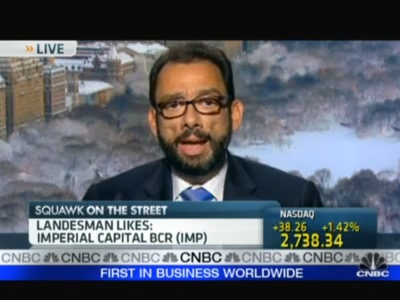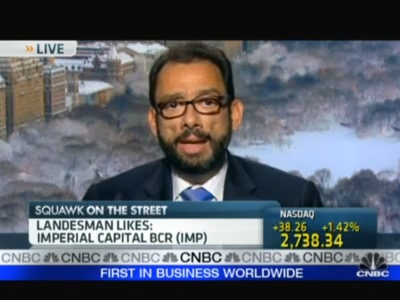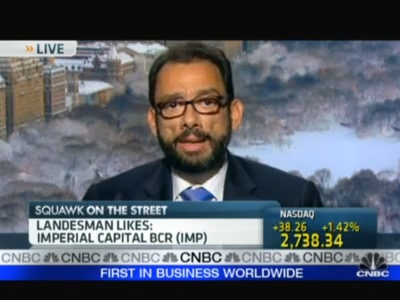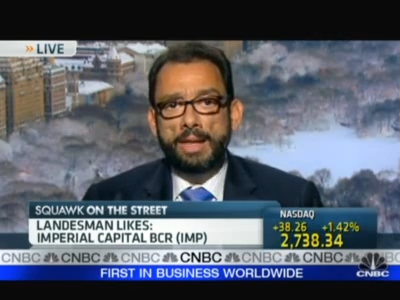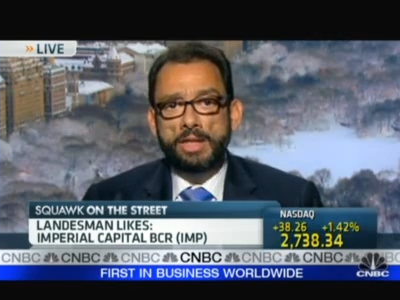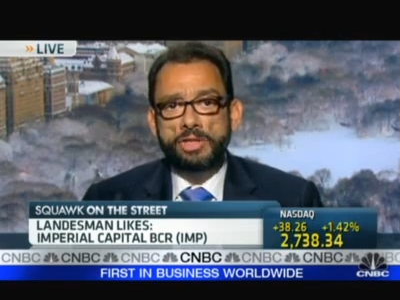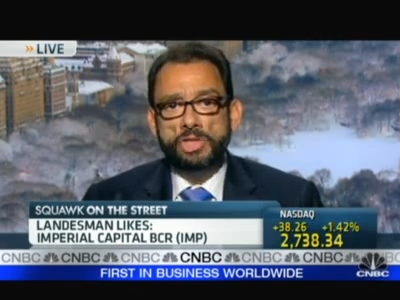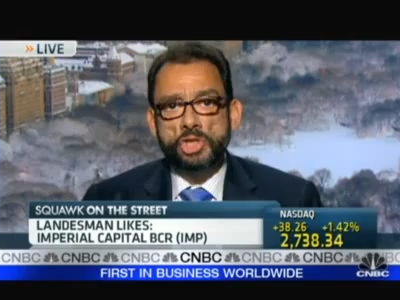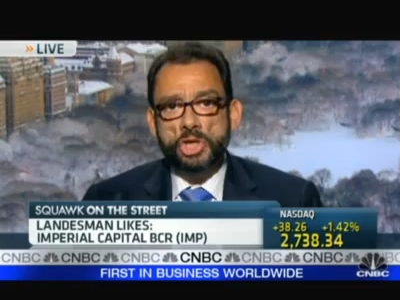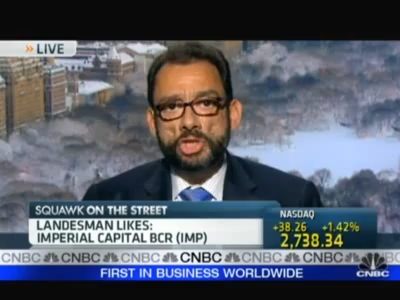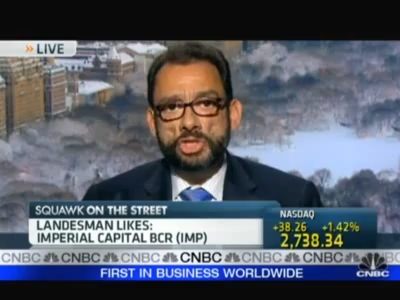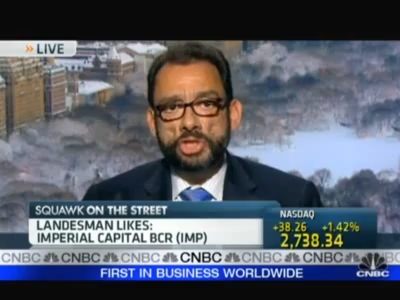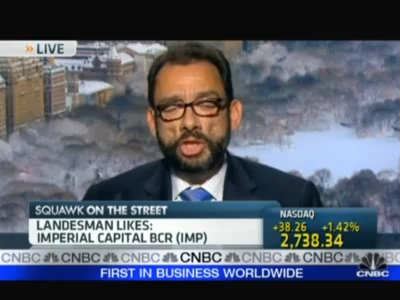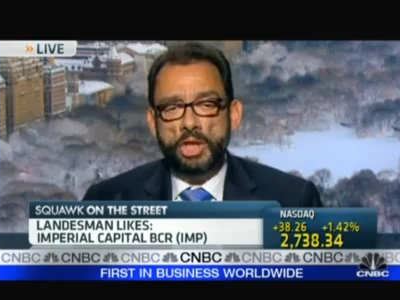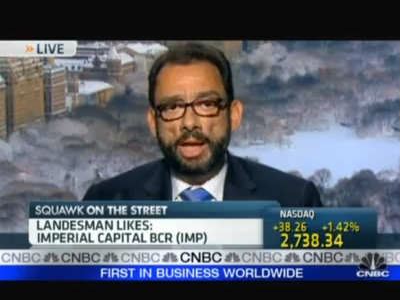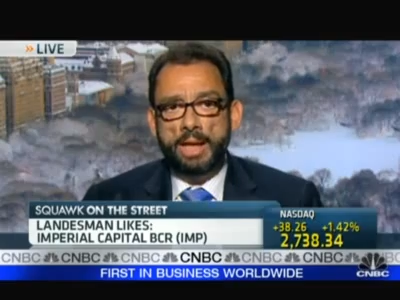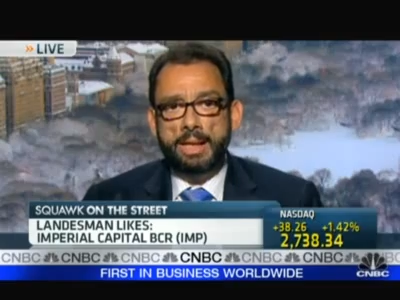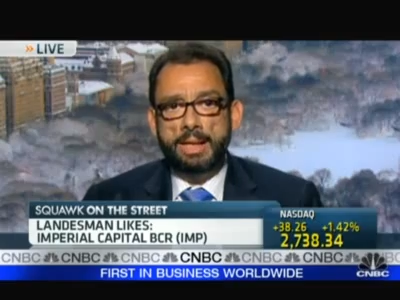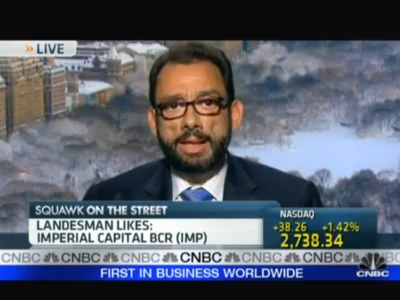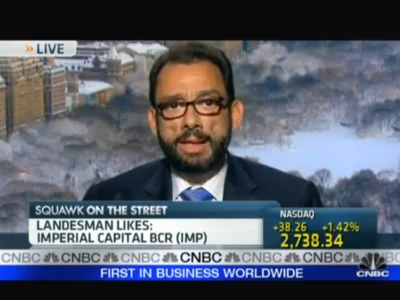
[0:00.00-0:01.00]
and then just
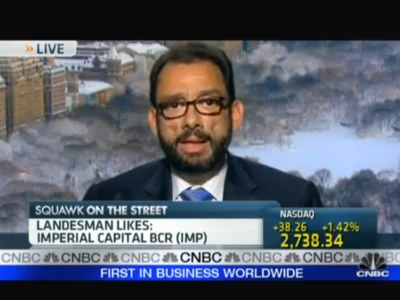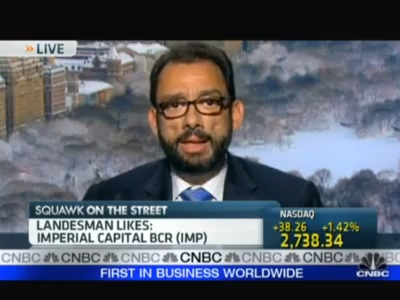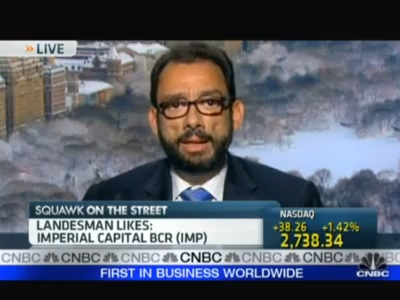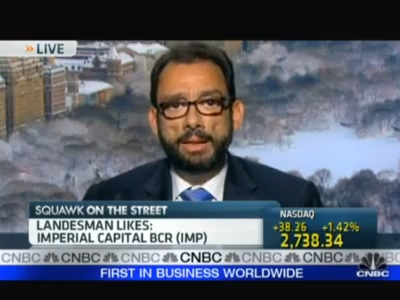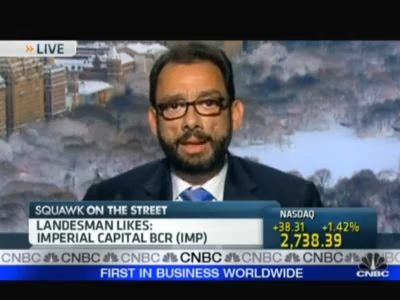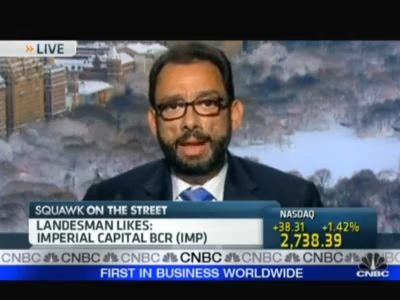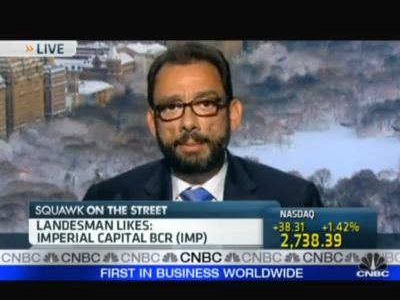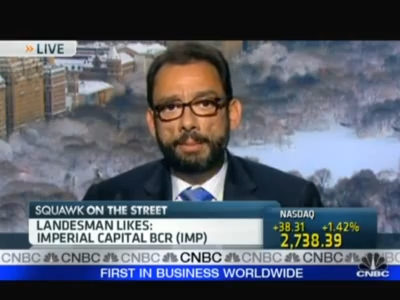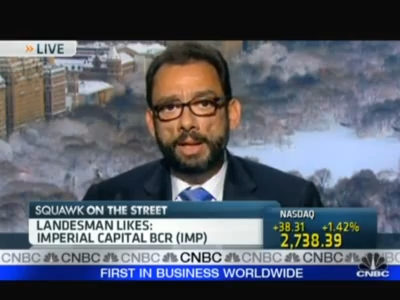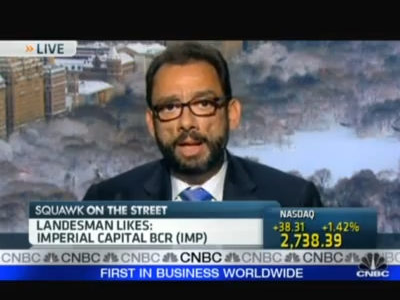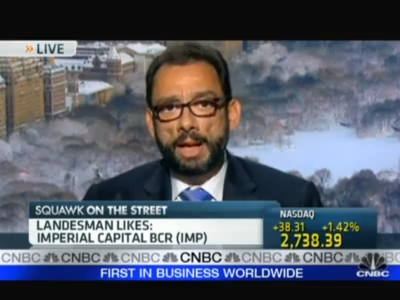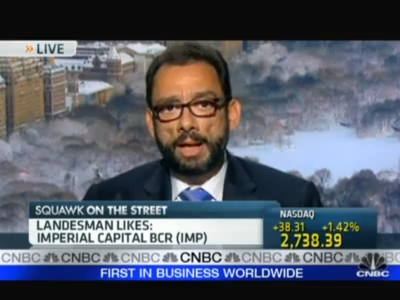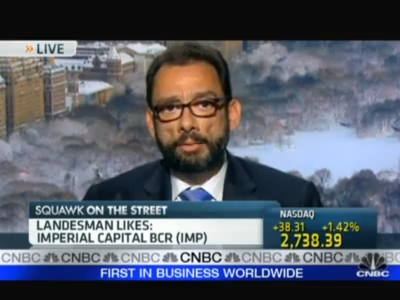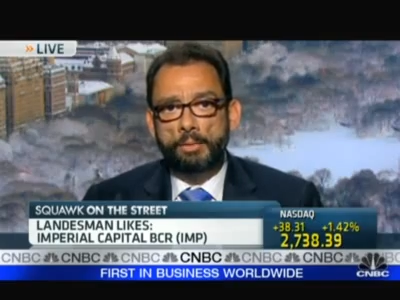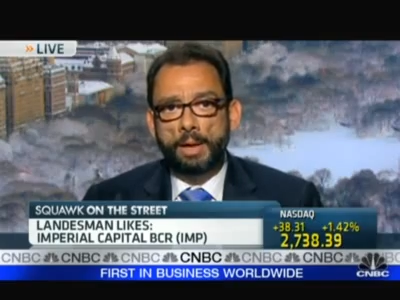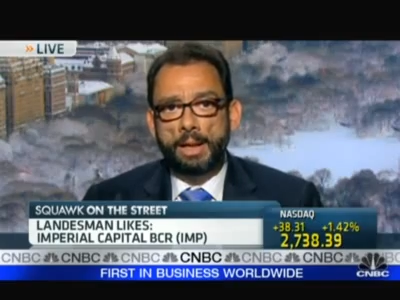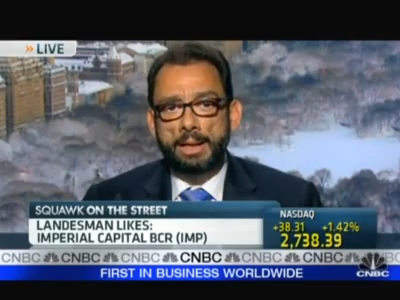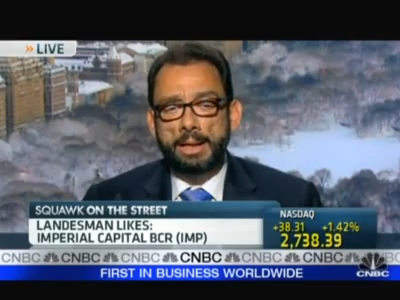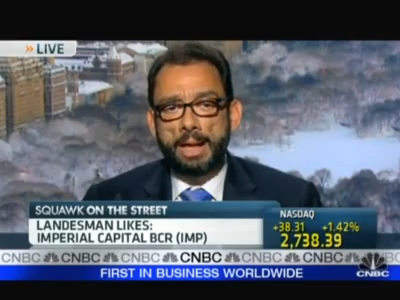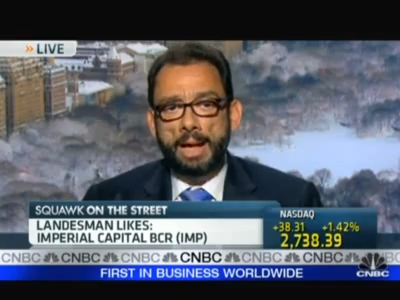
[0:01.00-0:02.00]
like in
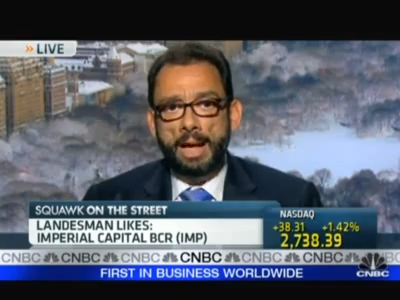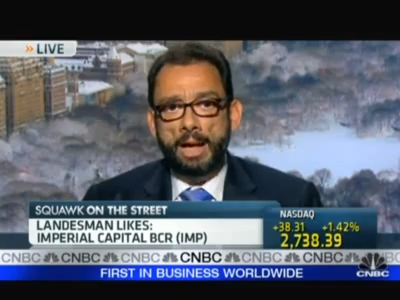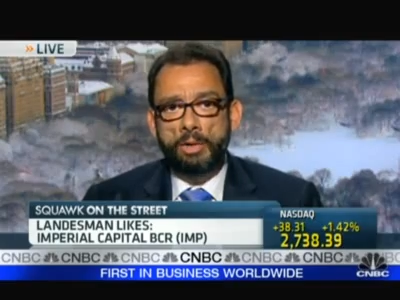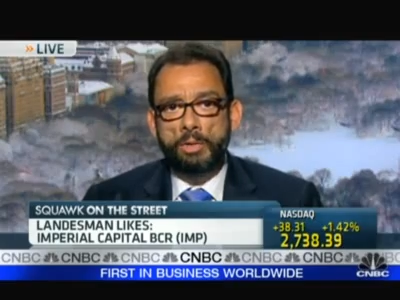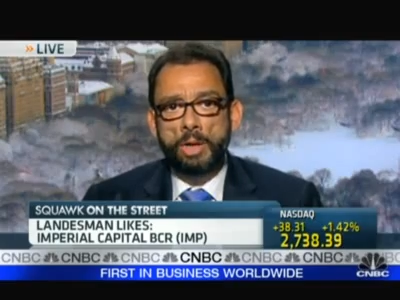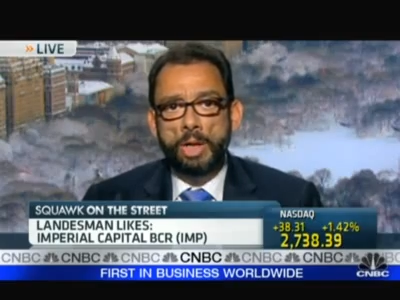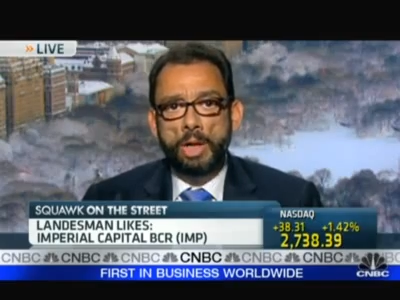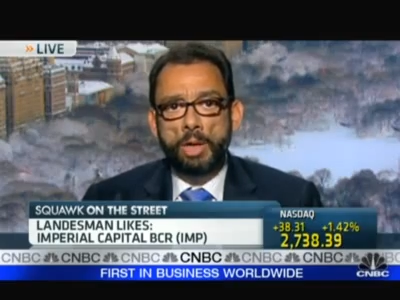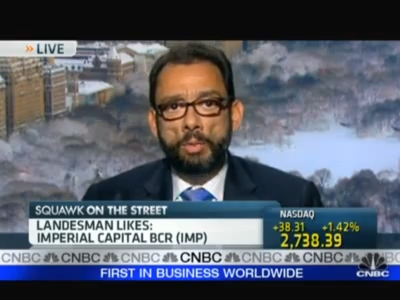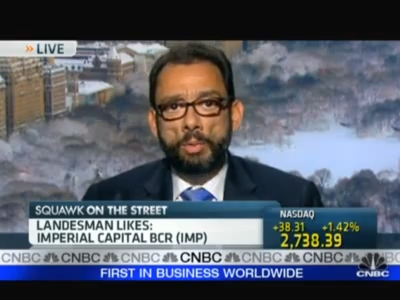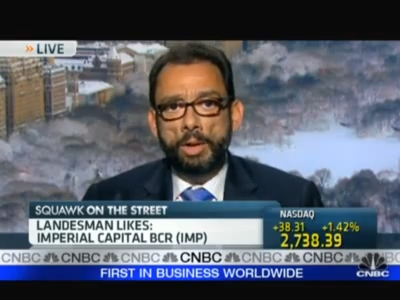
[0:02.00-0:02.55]
Lebanon right now,